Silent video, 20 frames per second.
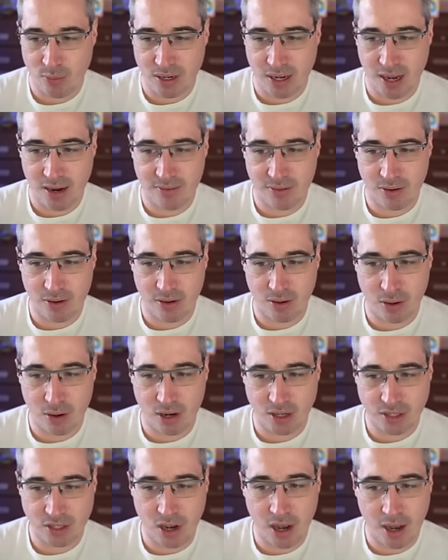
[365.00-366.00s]
And when I hover
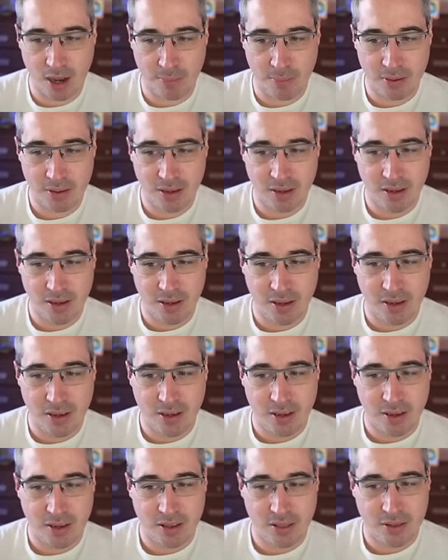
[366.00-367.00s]
on top,
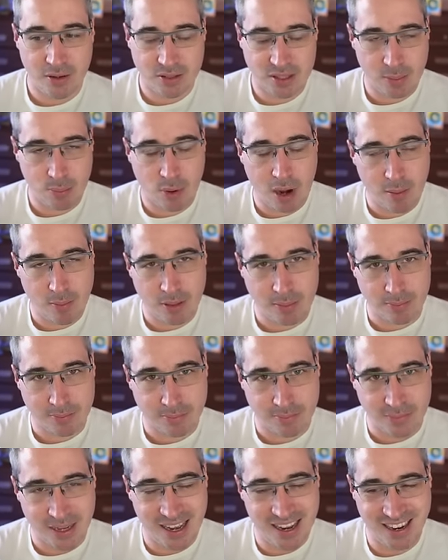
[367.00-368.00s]
there's a
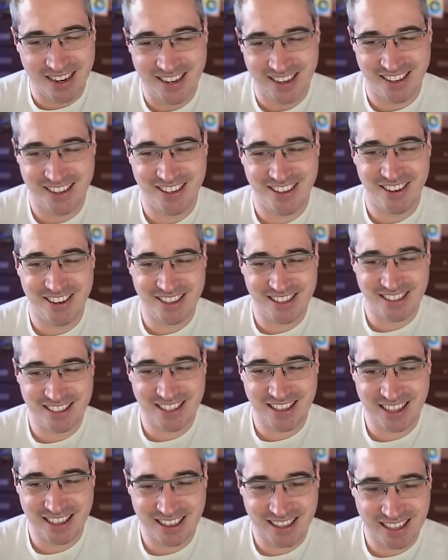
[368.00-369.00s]
problem. You can
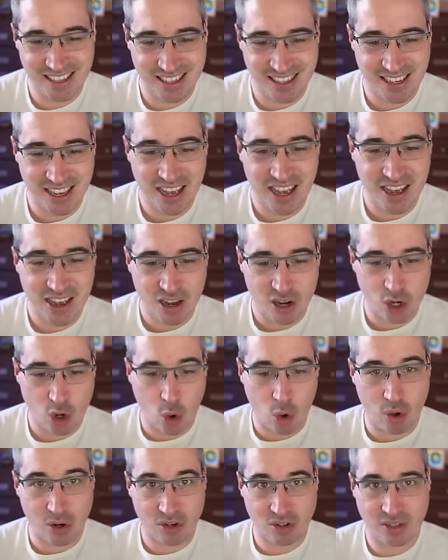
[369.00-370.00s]
see that the
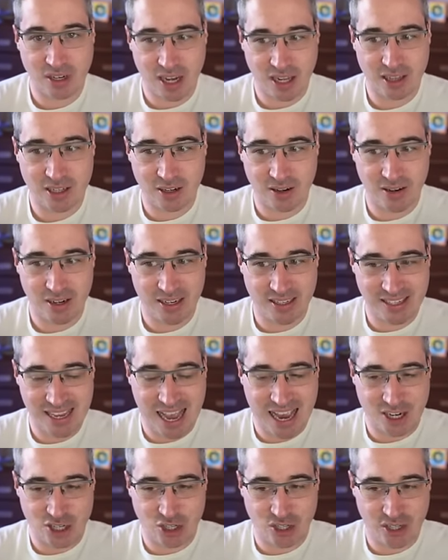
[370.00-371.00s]
coral color is
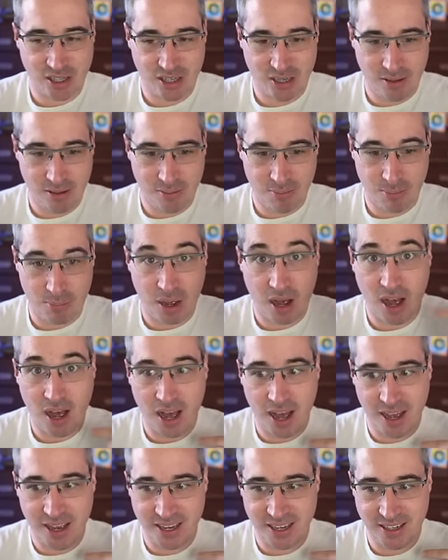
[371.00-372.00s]
actually
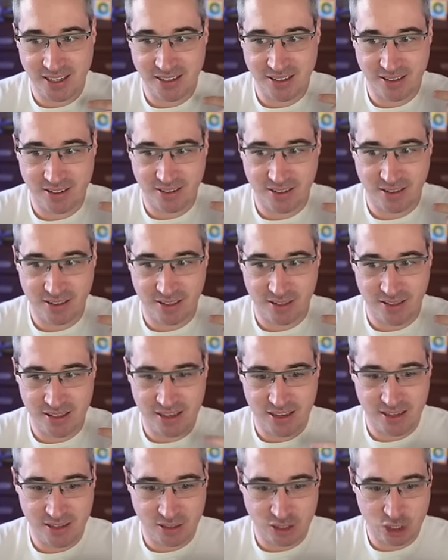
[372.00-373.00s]
behind
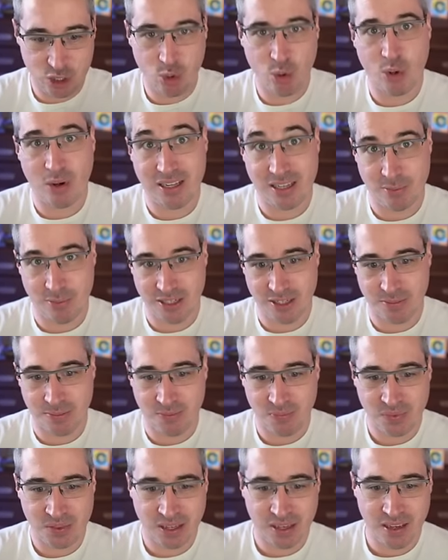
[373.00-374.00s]
the pseudo element,